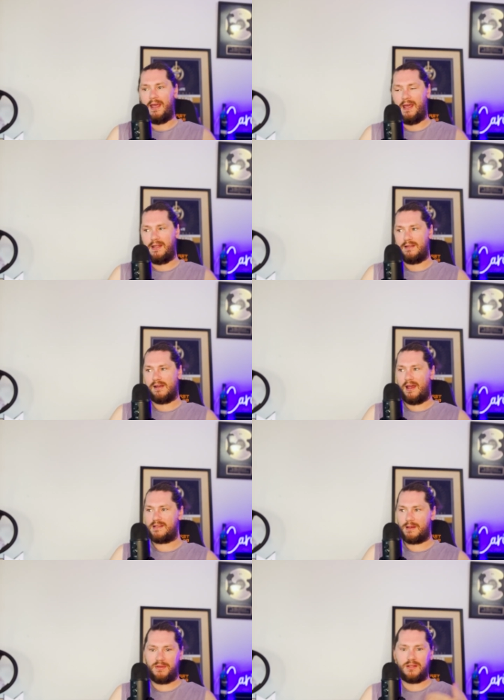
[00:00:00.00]
And uh,
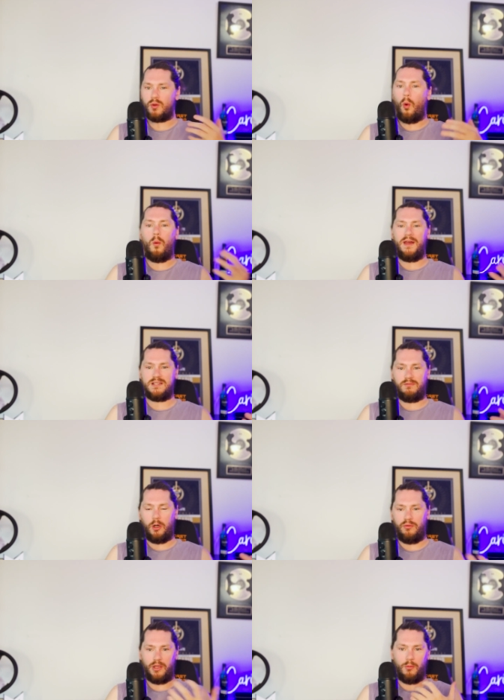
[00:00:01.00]
it's something that's always evolving.